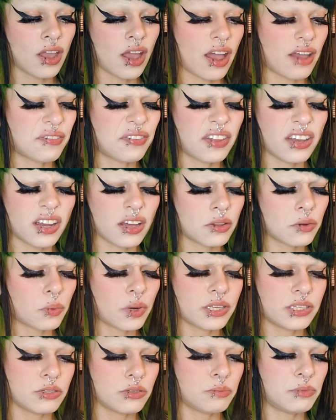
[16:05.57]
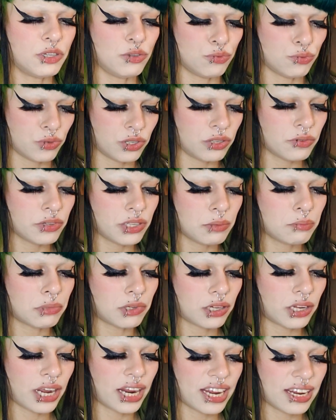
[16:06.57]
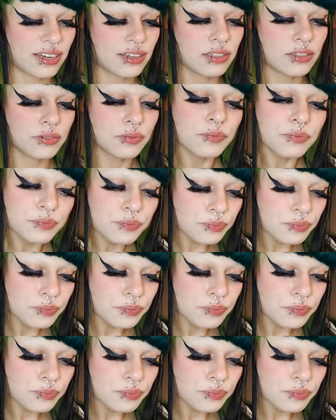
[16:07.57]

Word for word: I feel like otherwise it would be really, really bland.